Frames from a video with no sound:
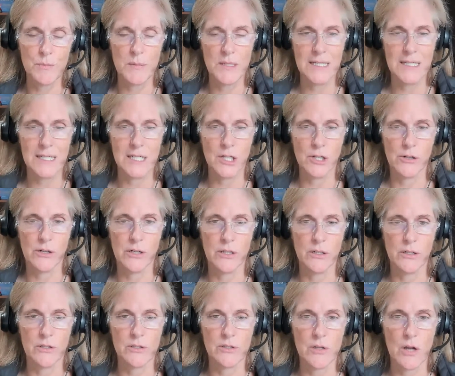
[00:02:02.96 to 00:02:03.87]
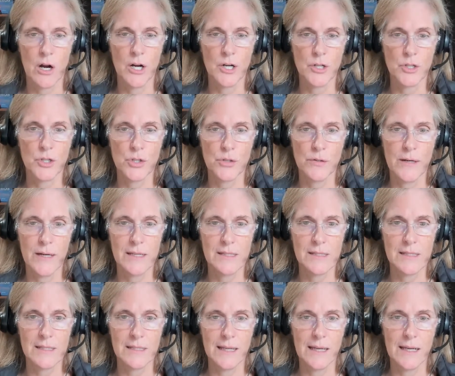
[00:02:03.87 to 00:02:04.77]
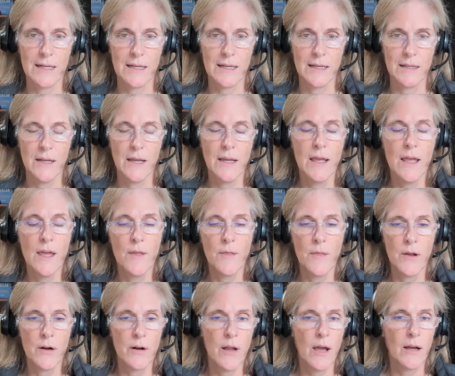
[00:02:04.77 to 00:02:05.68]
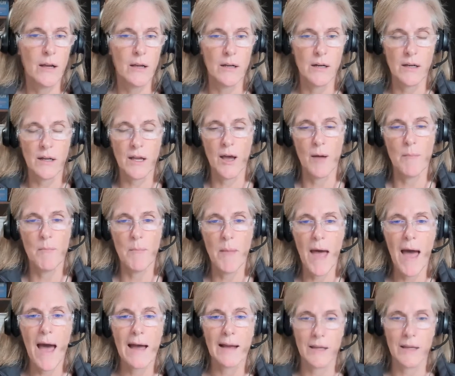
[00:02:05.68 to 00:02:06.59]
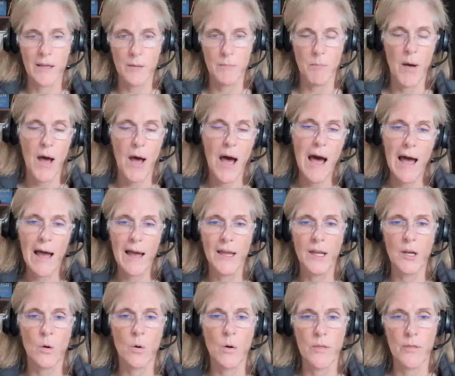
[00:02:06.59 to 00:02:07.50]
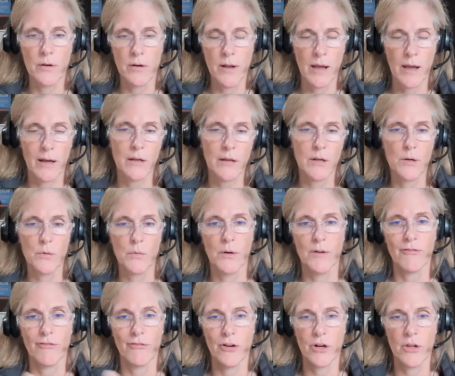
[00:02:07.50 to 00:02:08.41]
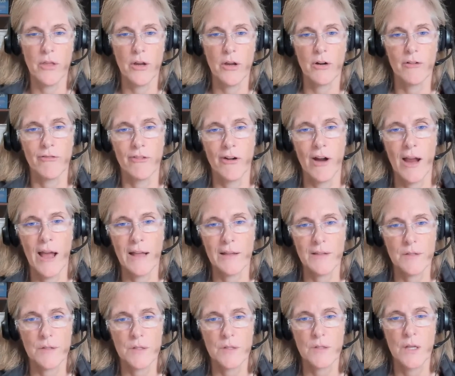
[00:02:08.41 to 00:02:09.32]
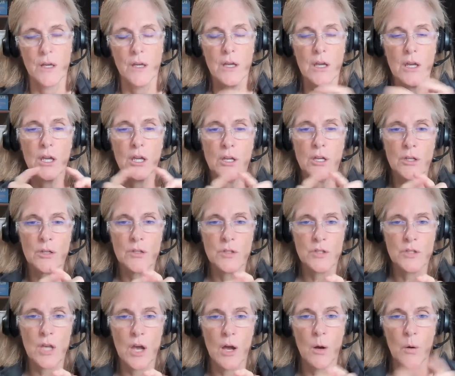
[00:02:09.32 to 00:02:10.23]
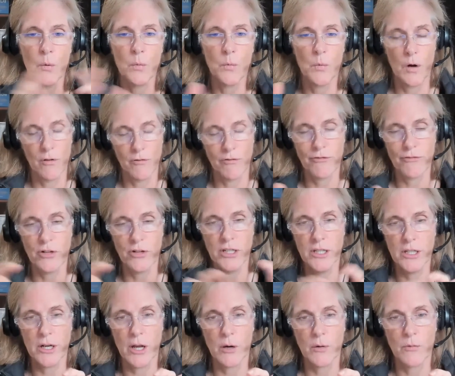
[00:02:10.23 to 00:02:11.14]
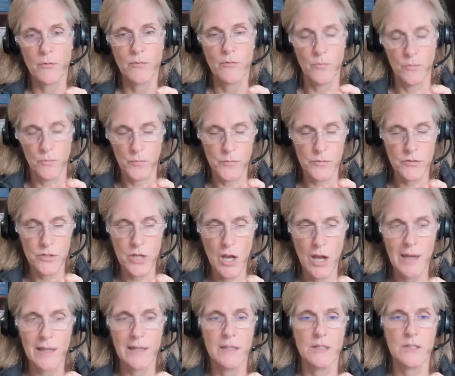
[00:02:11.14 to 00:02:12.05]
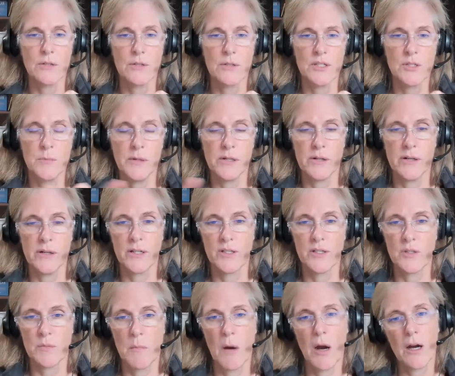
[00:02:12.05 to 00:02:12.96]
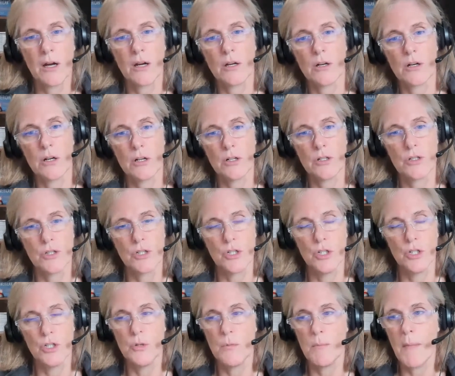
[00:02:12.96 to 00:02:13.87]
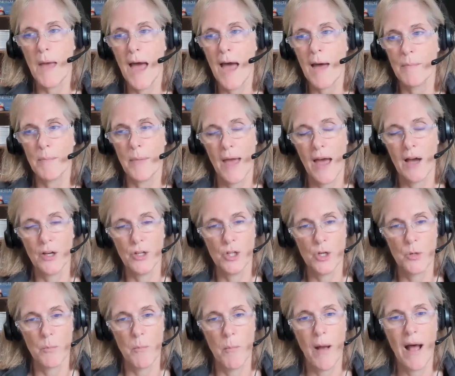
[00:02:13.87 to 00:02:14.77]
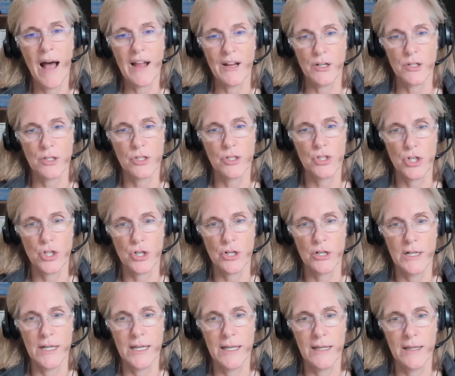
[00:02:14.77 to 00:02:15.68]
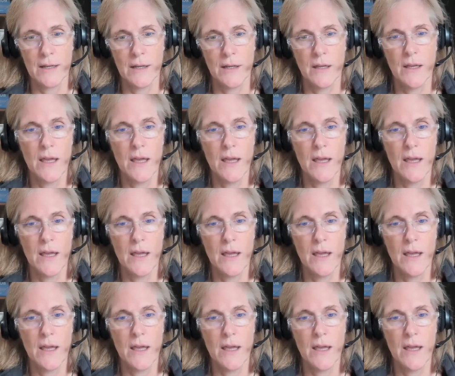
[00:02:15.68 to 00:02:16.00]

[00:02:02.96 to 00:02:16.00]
materials aren't translated, they're not going to come back and buy, or they're not going to refer their friends. So, talking to experienced marketers, you map out your buyer's journey